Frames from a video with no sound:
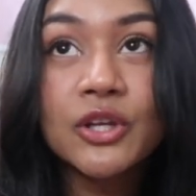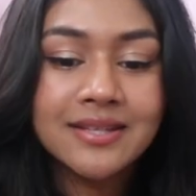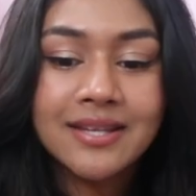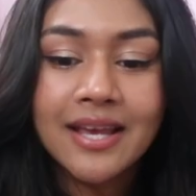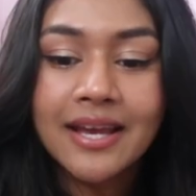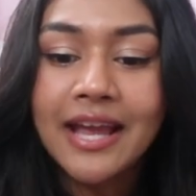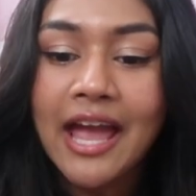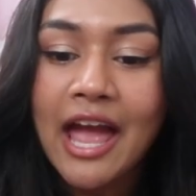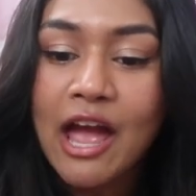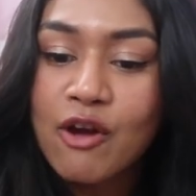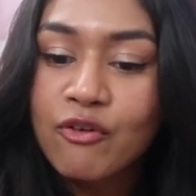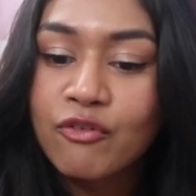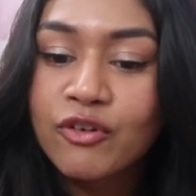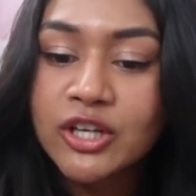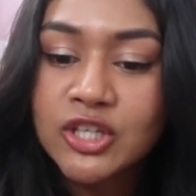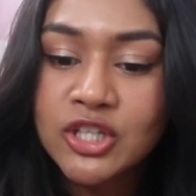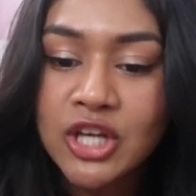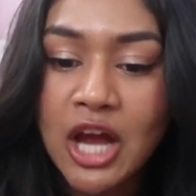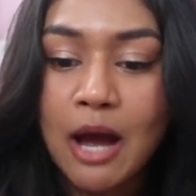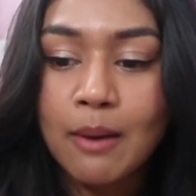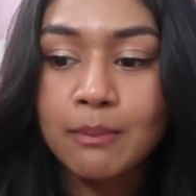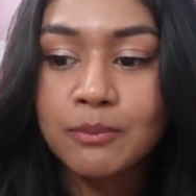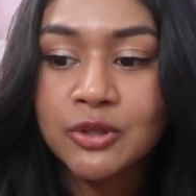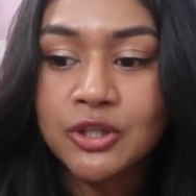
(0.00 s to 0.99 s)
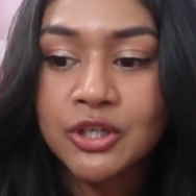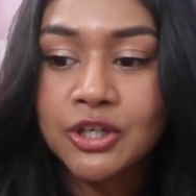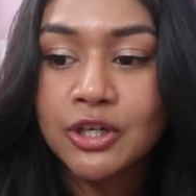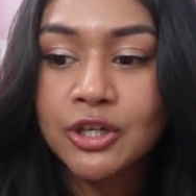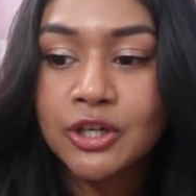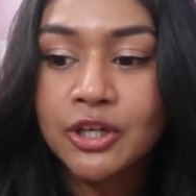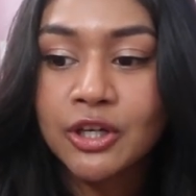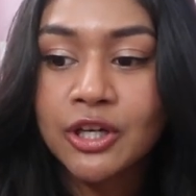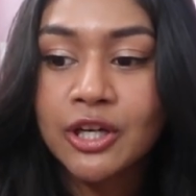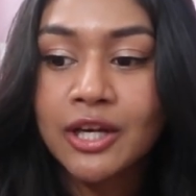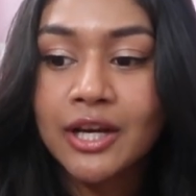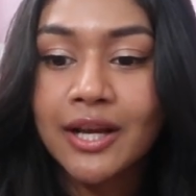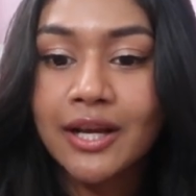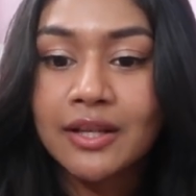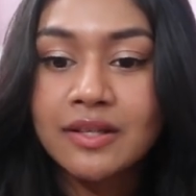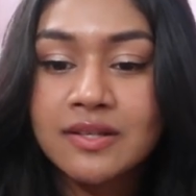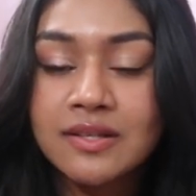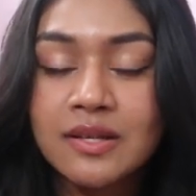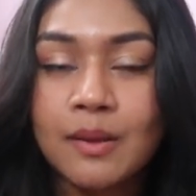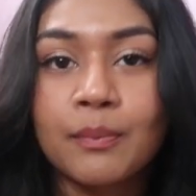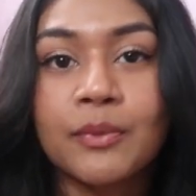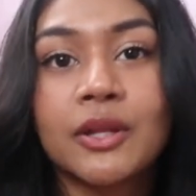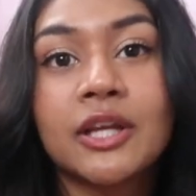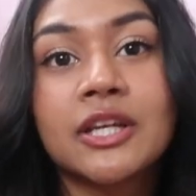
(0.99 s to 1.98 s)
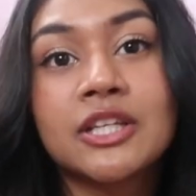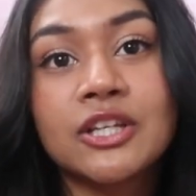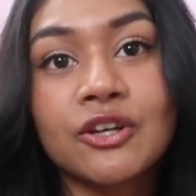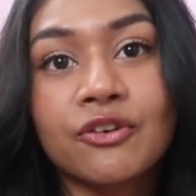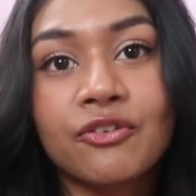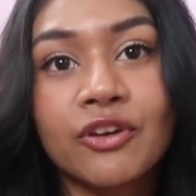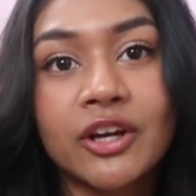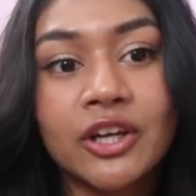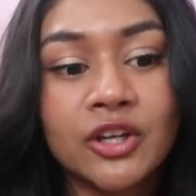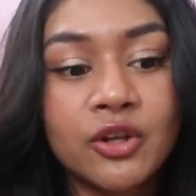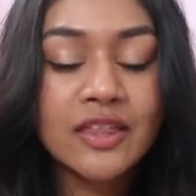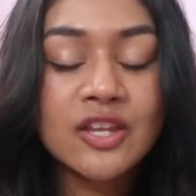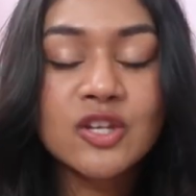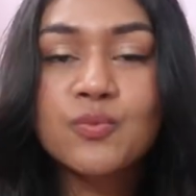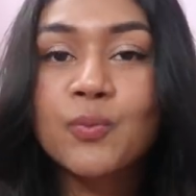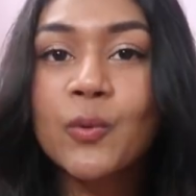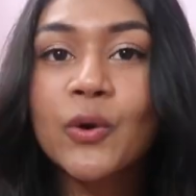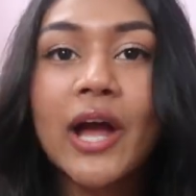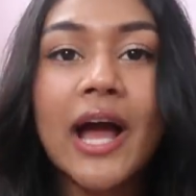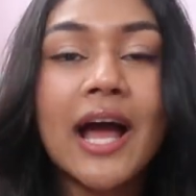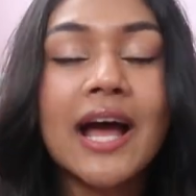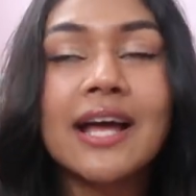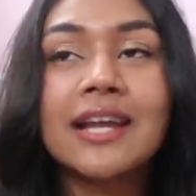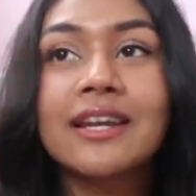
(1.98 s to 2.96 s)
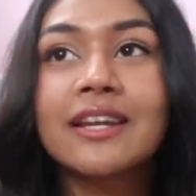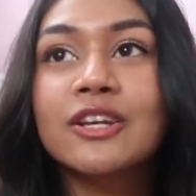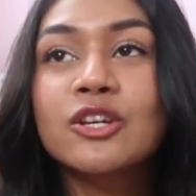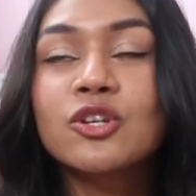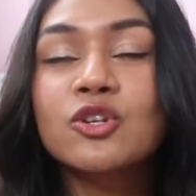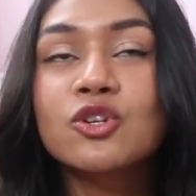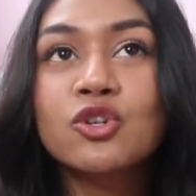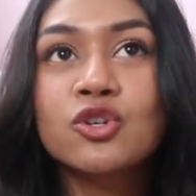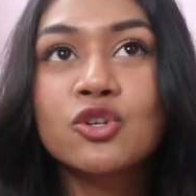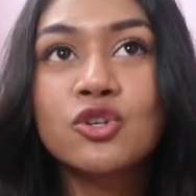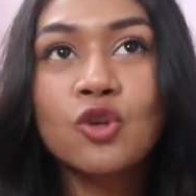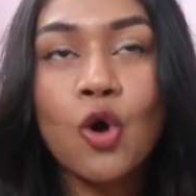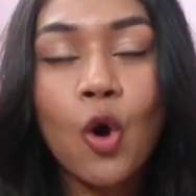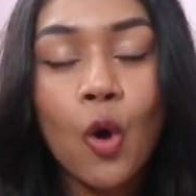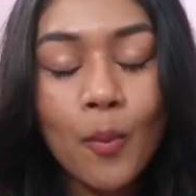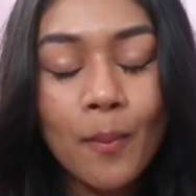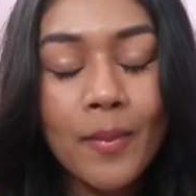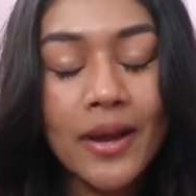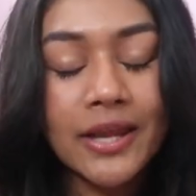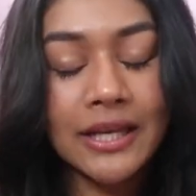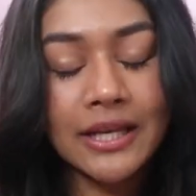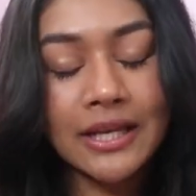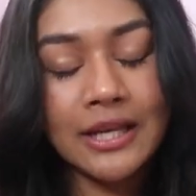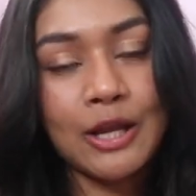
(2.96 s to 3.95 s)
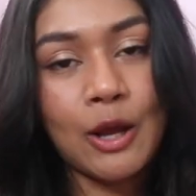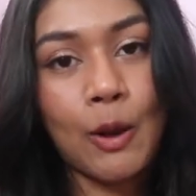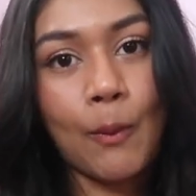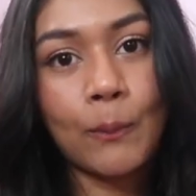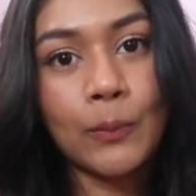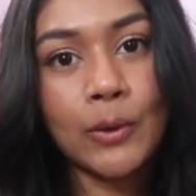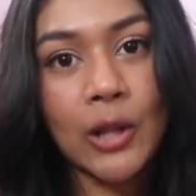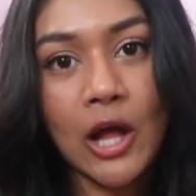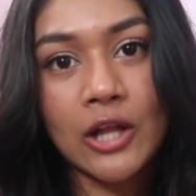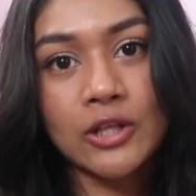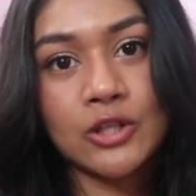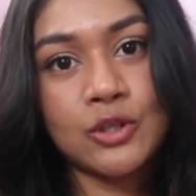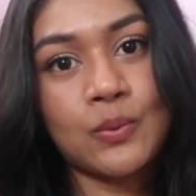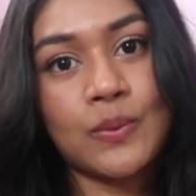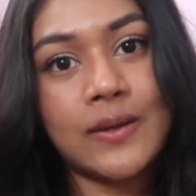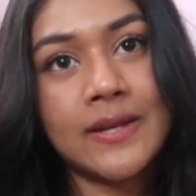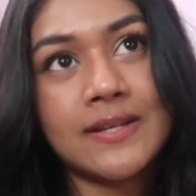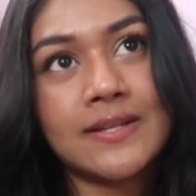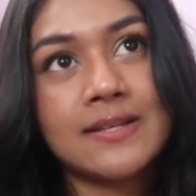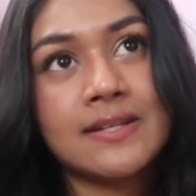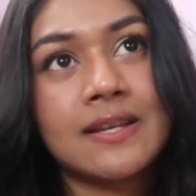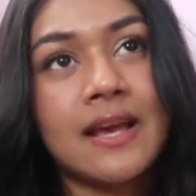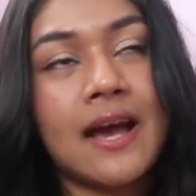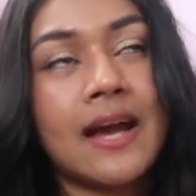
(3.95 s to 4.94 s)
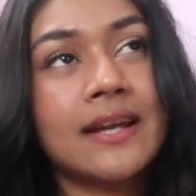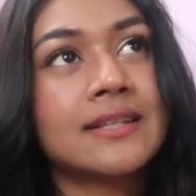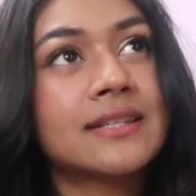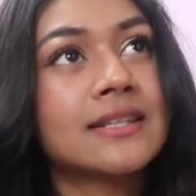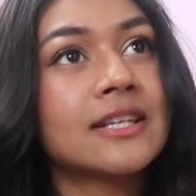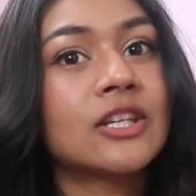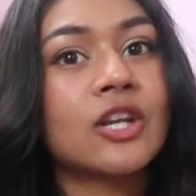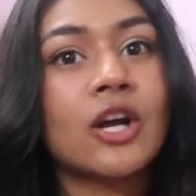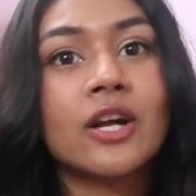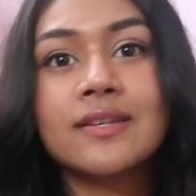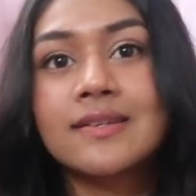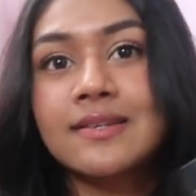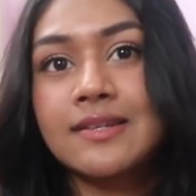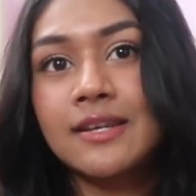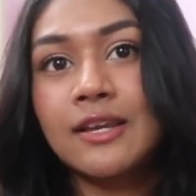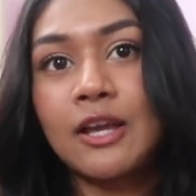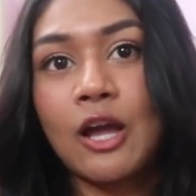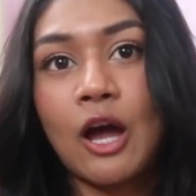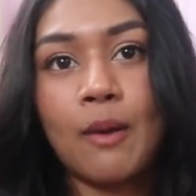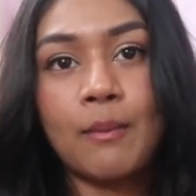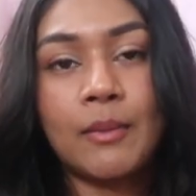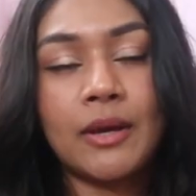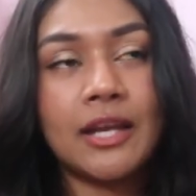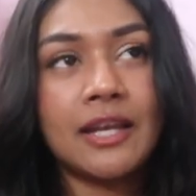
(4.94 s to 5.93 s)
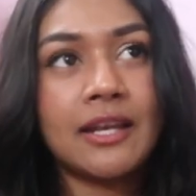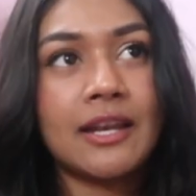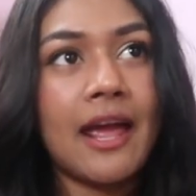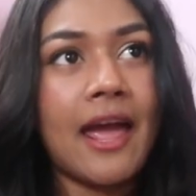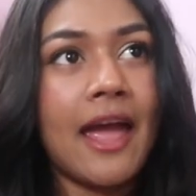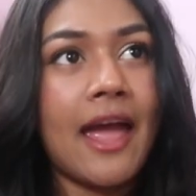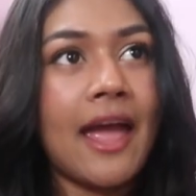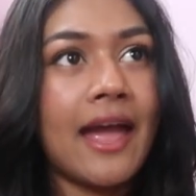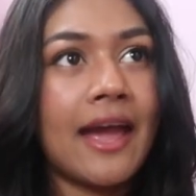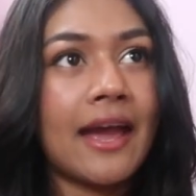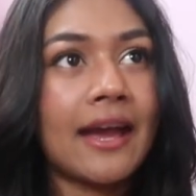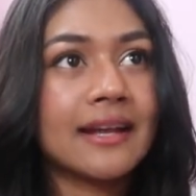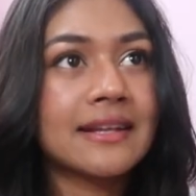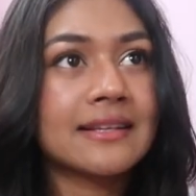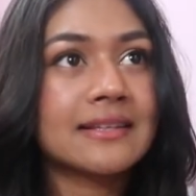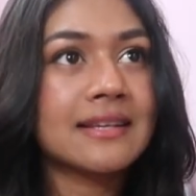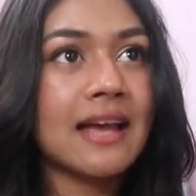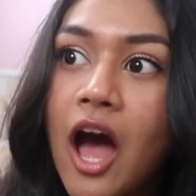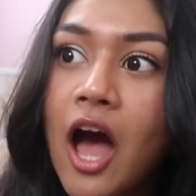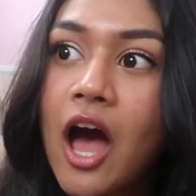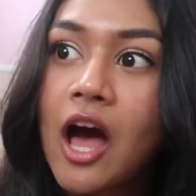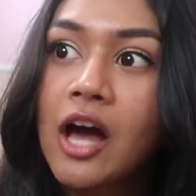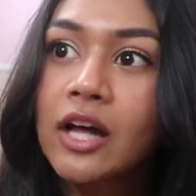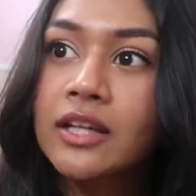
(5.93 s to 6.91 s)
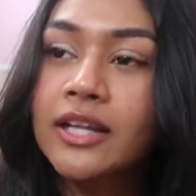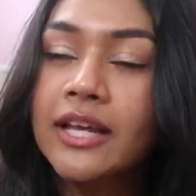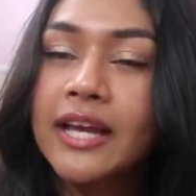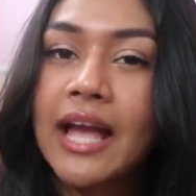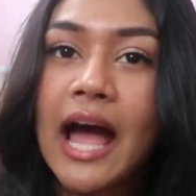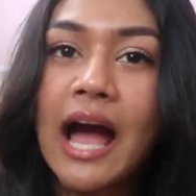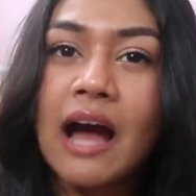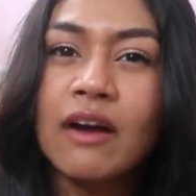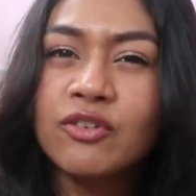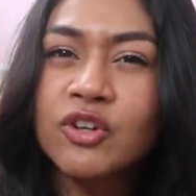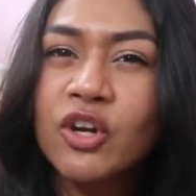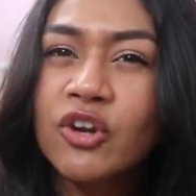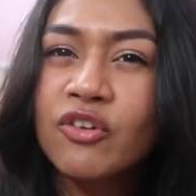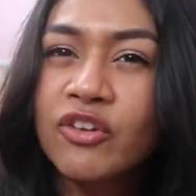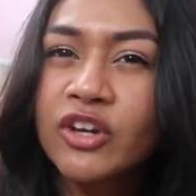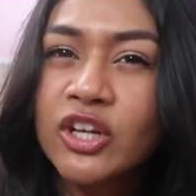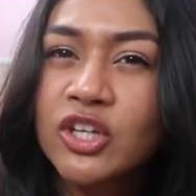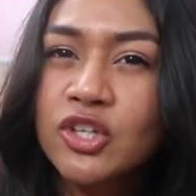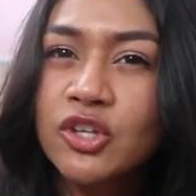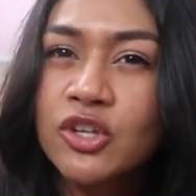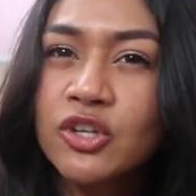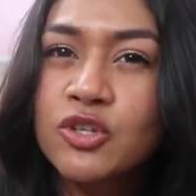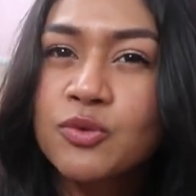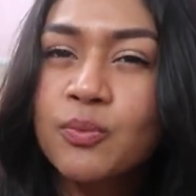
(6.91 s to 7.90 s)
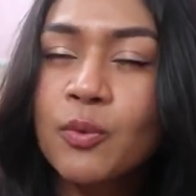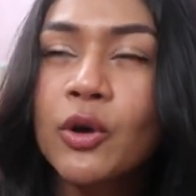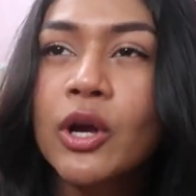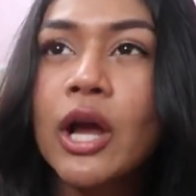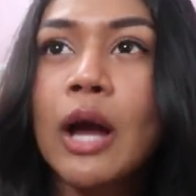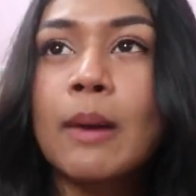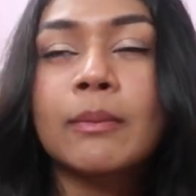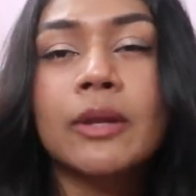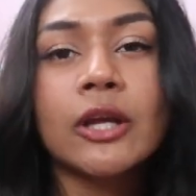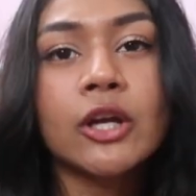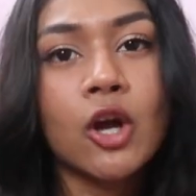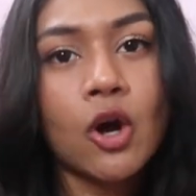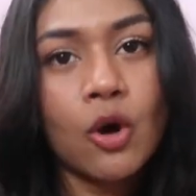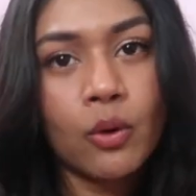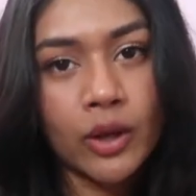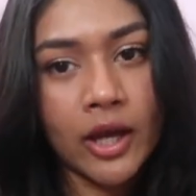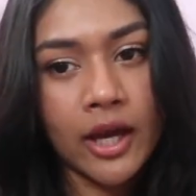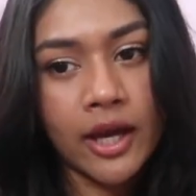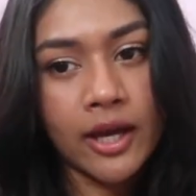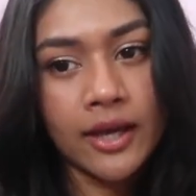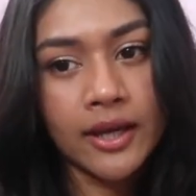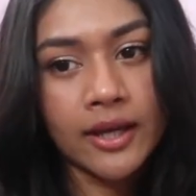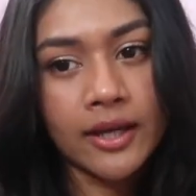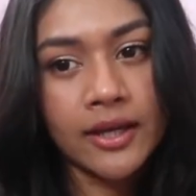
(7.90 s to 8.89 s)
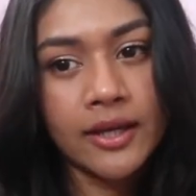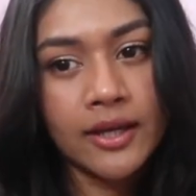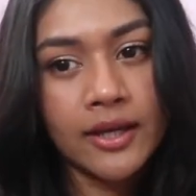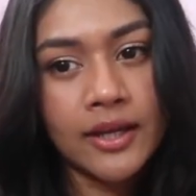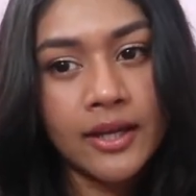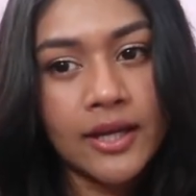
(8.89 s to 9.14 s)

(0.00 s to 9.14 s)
It's like every chapter, it's something different. This book had so many plot twists I did not see coming, and like after I finished this book, I'm like, okay,